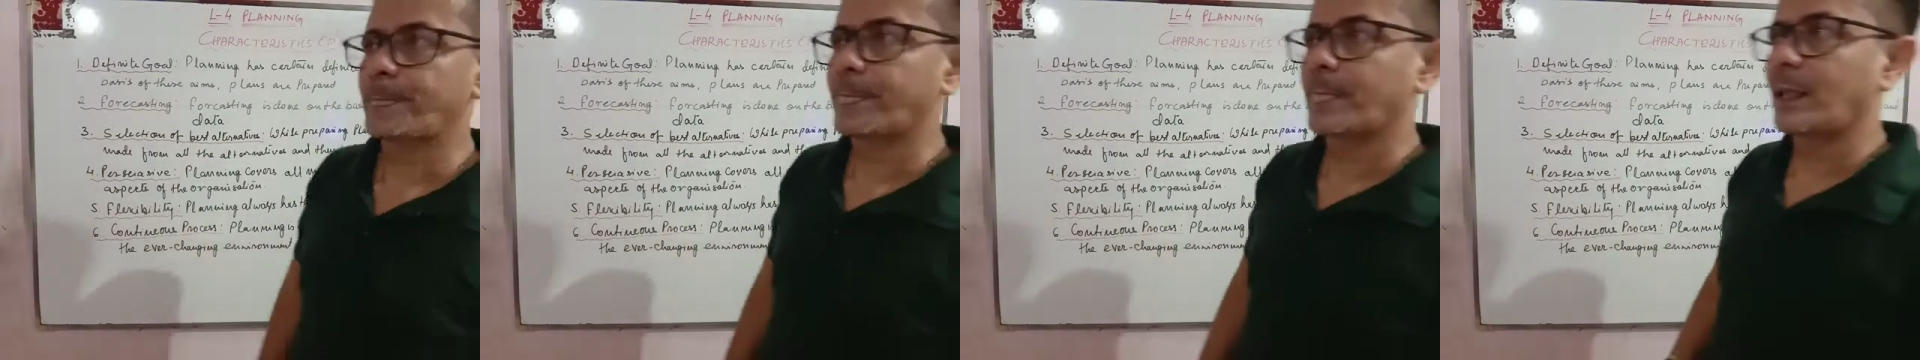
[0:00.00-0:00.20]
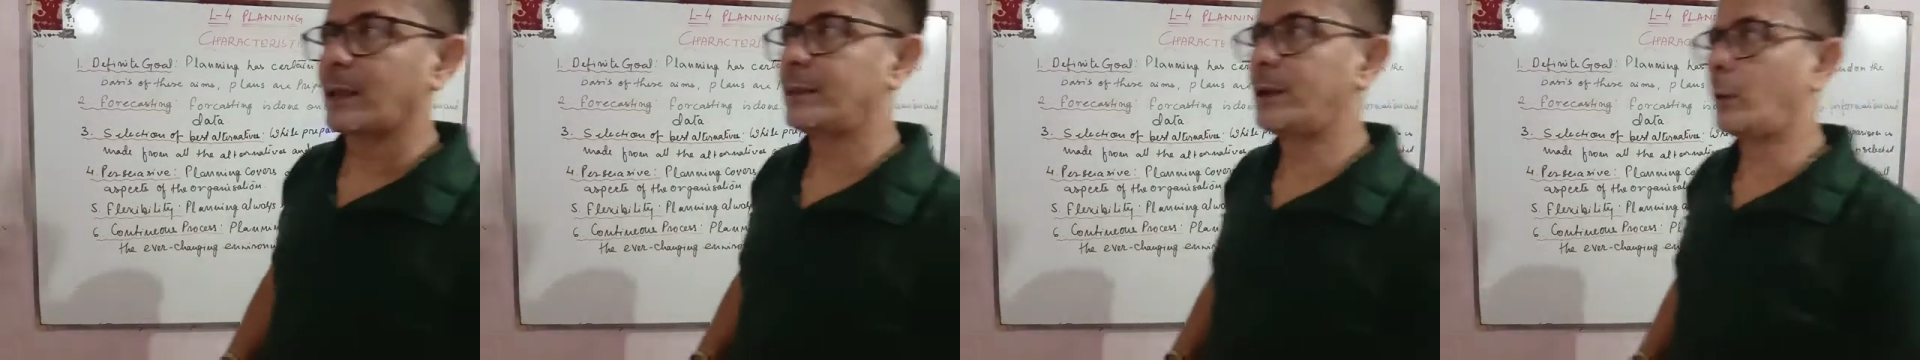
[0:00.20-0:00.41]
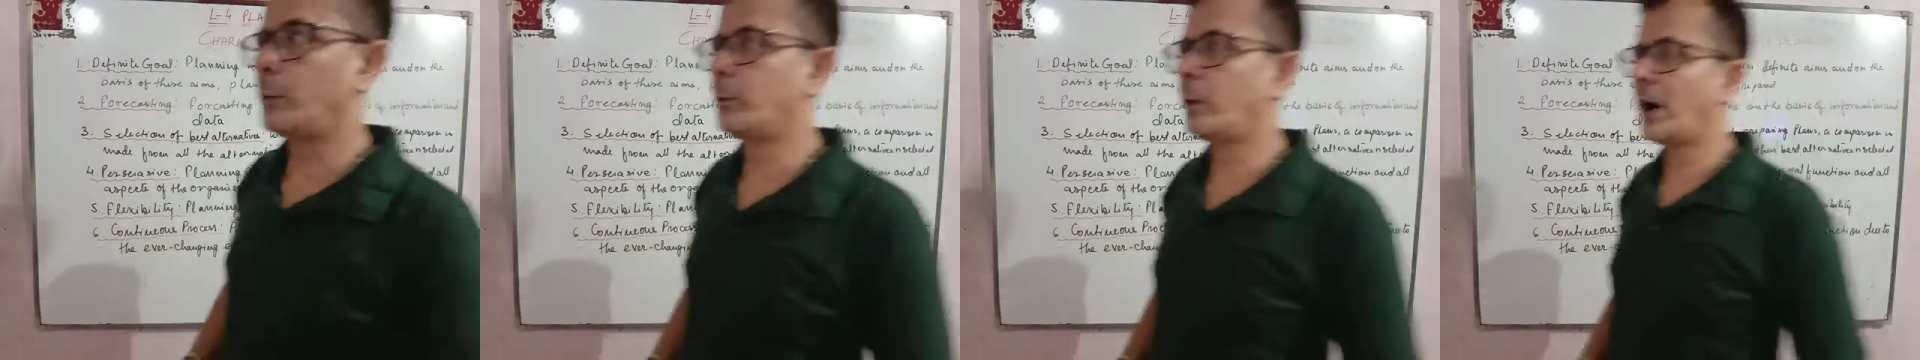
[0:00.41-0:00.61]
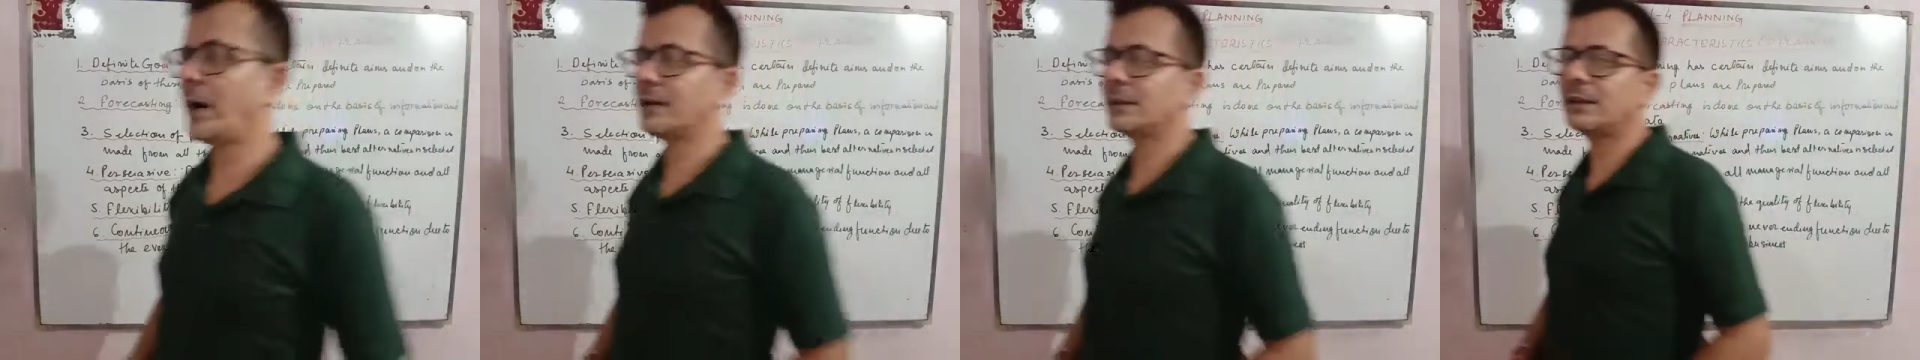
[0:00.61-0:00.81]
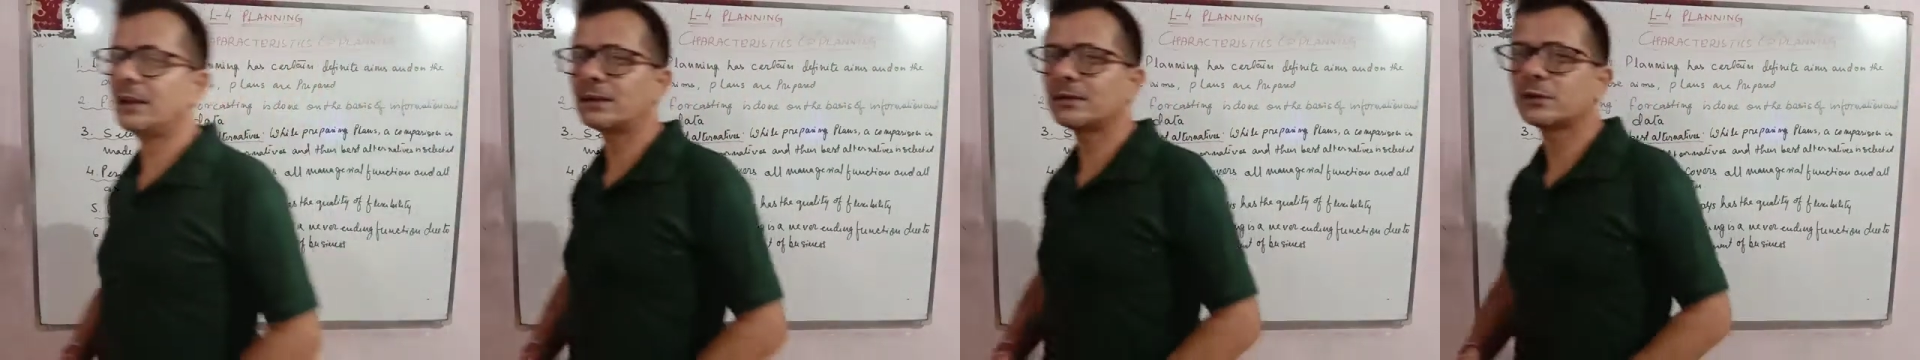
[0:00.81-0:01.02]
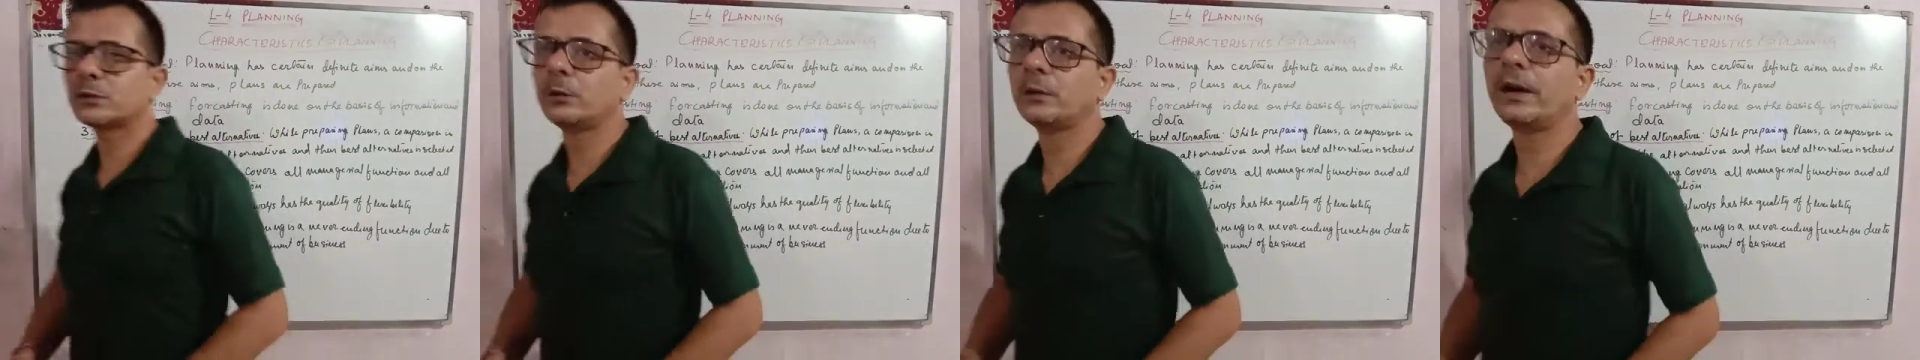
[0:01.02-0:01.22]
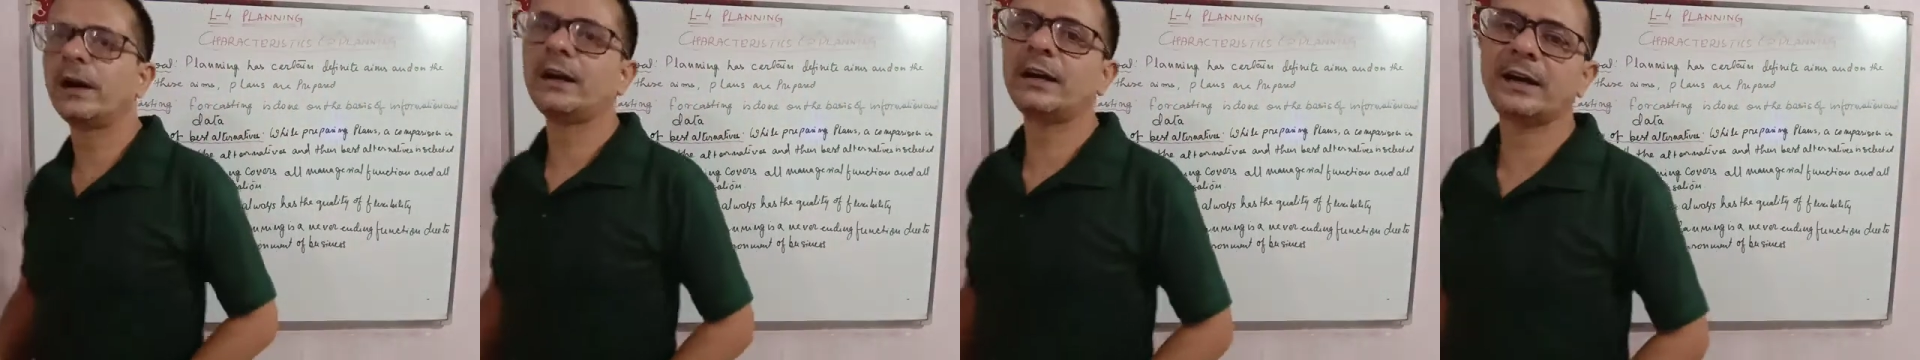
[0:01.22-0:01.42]
Now what the
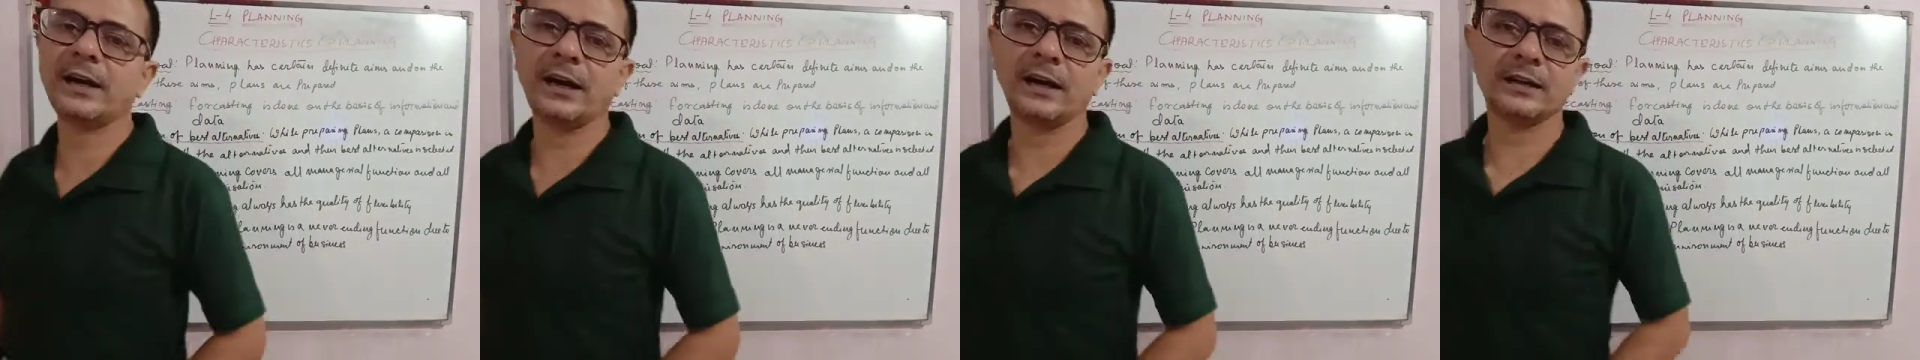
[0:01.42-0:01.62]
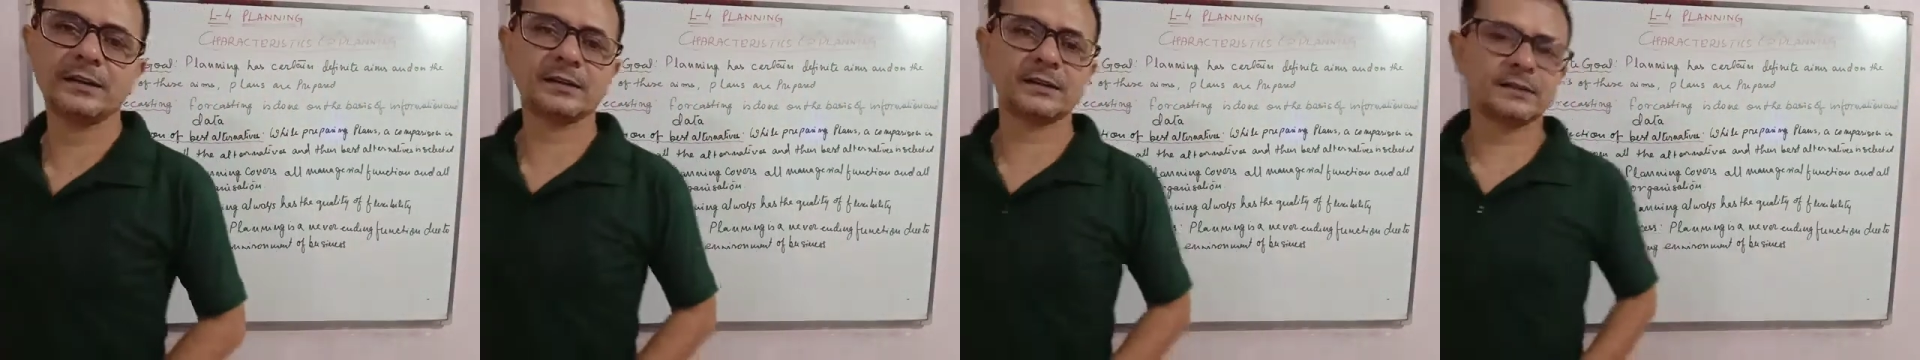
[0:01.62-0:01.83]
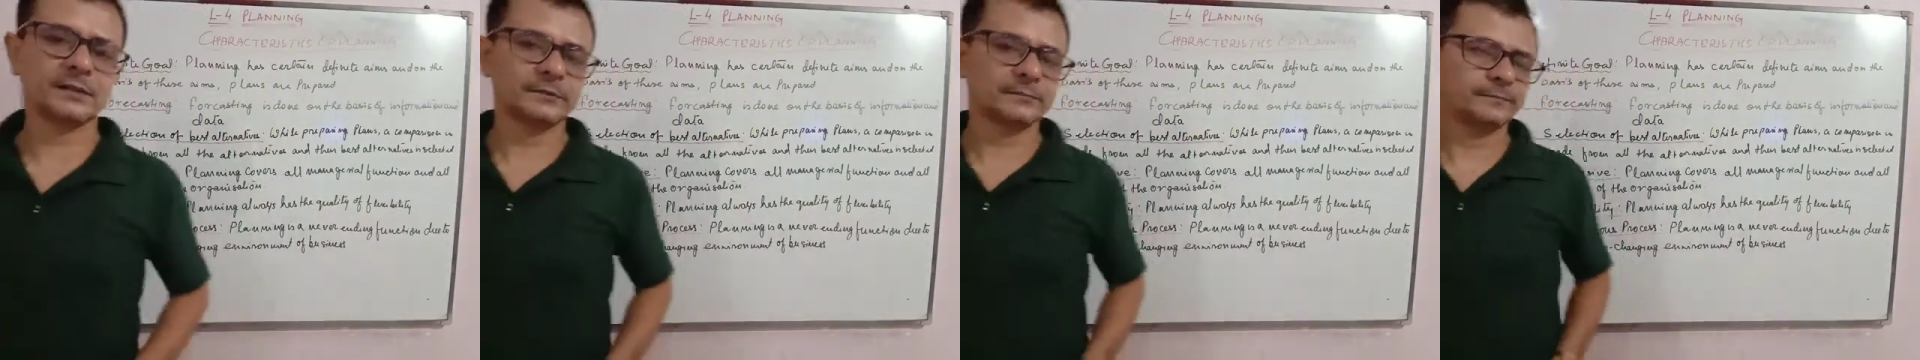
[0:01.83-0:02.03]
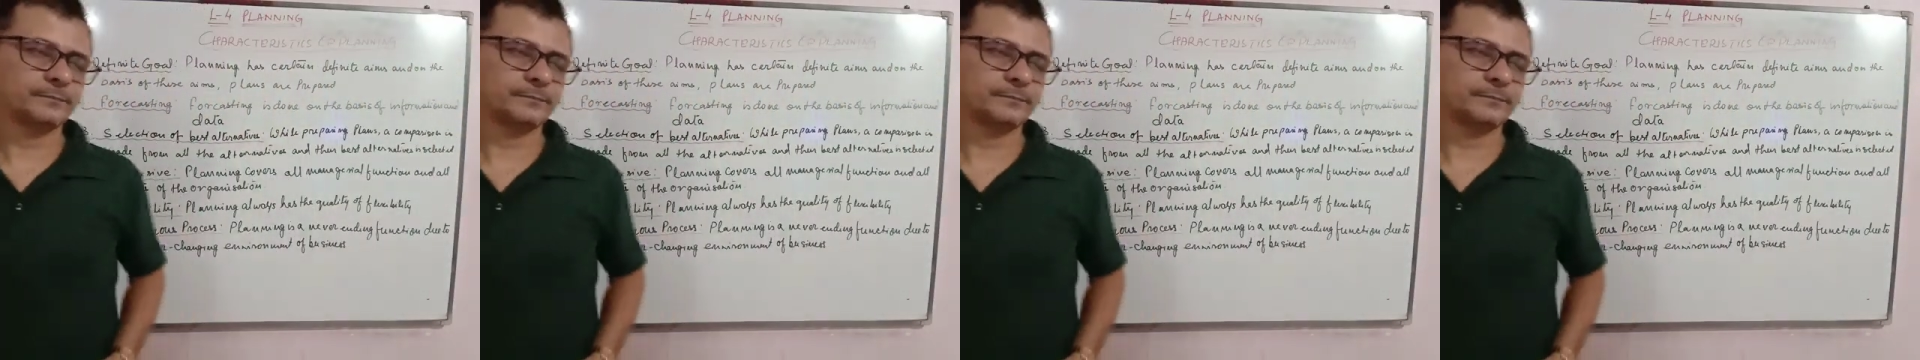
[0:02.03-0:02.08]
student does,